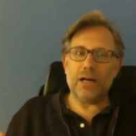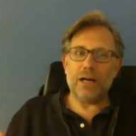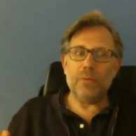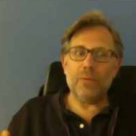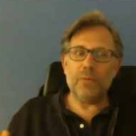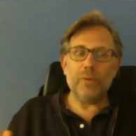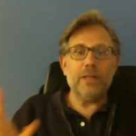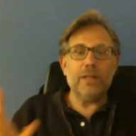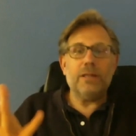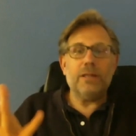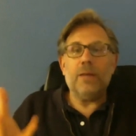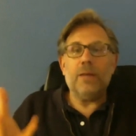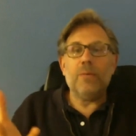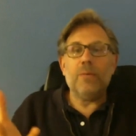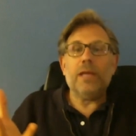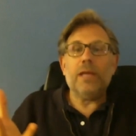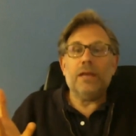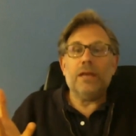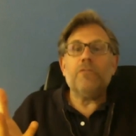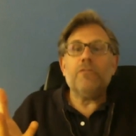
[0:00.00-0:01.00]
and then
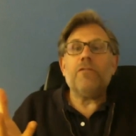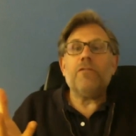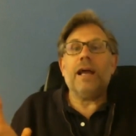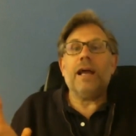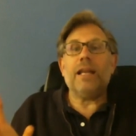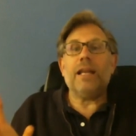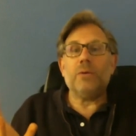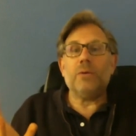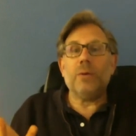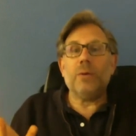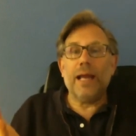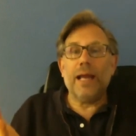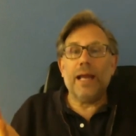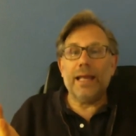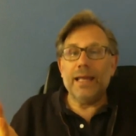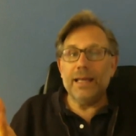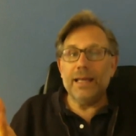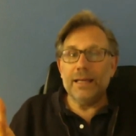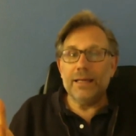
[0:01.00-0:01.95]
we can find a way